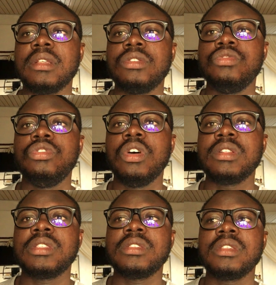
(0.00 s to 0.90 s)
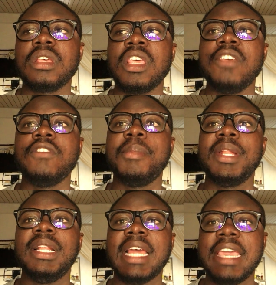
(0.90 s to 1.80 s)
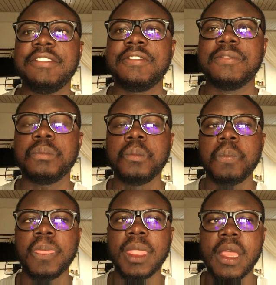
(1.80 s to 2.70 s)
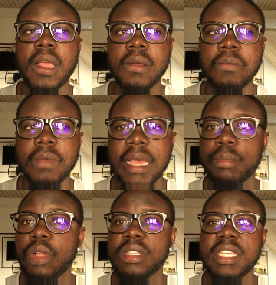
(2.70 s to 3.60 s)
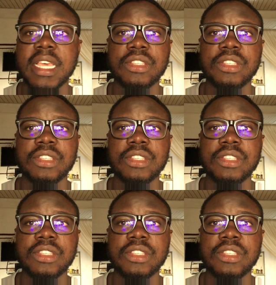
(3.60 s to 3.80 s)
Do not give up on life. I'm not here